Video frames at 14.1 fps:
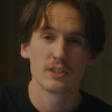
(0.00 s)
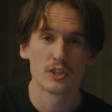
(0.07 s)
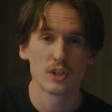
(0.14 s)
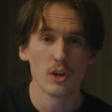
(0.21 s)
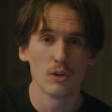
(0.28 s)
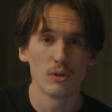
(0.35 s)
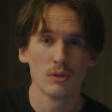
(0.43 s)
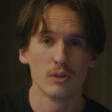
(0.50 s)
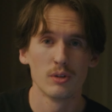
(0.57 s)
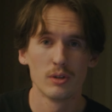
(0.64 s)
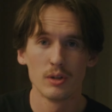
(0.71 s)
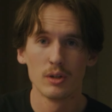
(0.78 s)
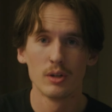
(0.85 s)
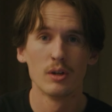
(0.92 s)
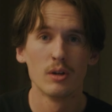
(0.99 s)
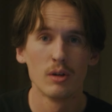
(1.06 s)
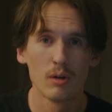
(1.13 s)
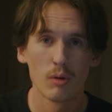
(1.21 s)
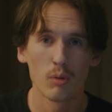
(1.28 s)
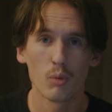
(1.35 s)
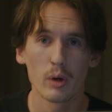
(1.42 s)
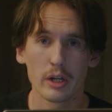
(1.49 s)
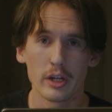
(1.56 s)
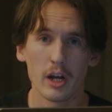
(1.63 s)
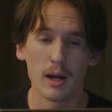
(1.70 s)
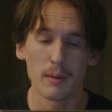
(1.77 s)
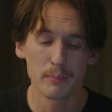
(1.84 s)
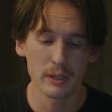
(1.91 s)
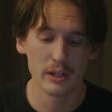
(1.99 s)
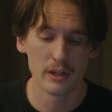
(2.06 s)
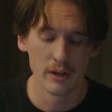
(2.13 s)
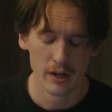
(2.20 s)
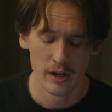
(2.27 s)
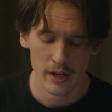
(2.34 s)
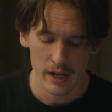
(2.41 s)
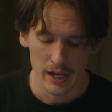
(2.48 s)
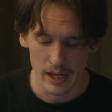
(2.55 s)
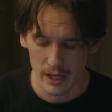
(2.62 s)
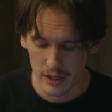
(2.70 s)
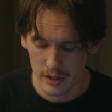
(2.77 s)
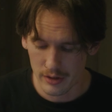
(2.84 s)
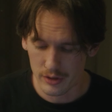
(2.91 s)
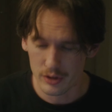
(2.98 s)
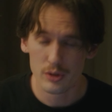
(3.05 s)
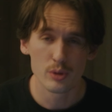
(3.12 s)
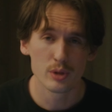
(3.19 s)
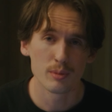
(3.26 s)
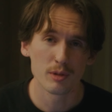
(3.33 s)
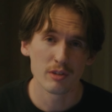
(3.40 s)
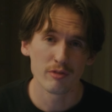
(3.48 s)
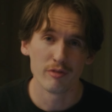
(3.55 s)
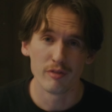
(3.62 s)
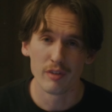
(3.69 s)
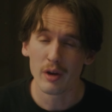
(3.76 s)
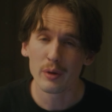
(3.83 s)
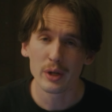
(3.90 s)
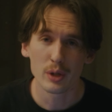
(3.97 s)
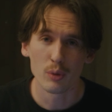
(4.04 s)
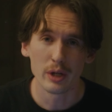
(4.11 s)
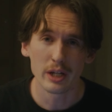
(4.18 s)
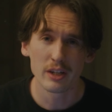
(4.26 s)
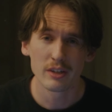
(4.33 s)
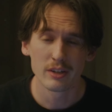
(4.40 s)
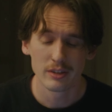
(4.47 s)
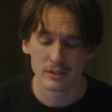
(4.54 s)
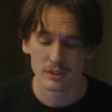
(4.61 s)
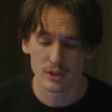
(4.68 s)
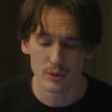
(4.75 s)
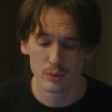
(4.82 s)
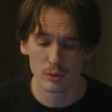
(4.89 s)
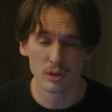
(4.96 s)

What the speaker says: So we're gonna hop in and do something very quick to